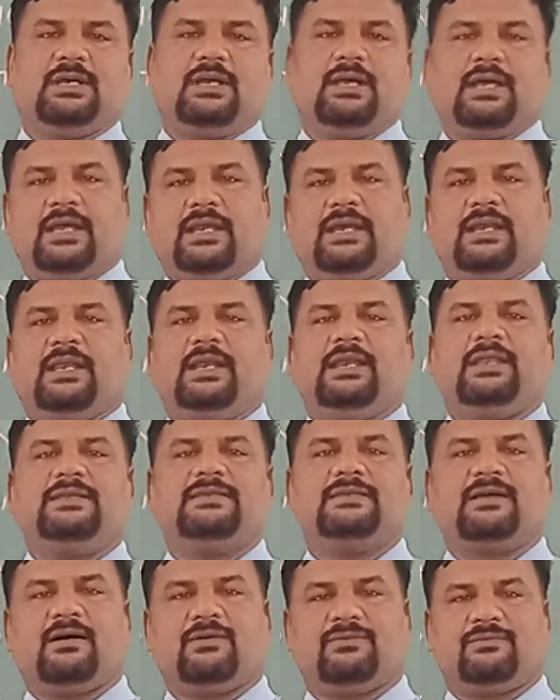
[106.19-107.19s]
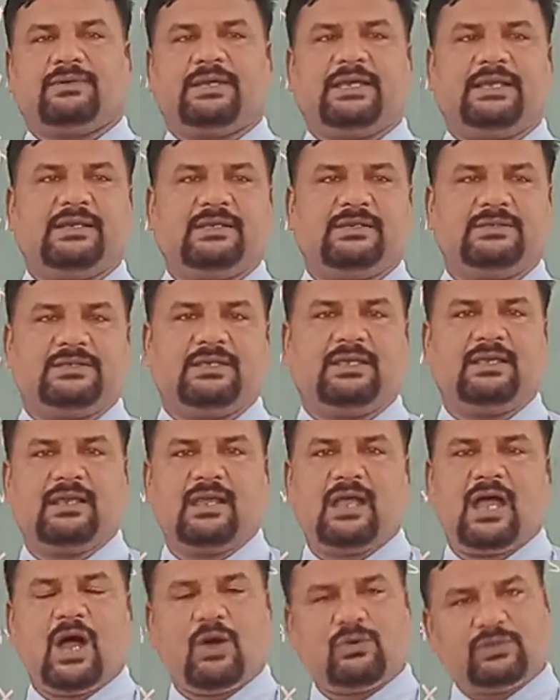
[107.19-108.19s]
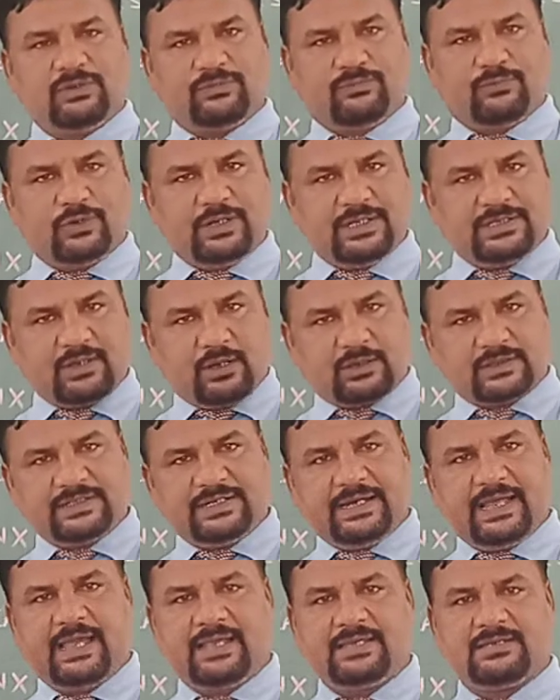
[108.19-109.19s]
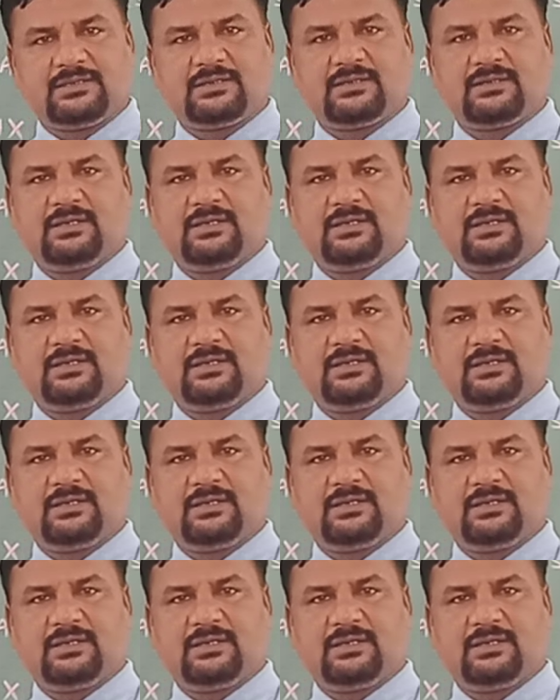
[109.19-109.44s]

and release of energy. How the food is oxidized?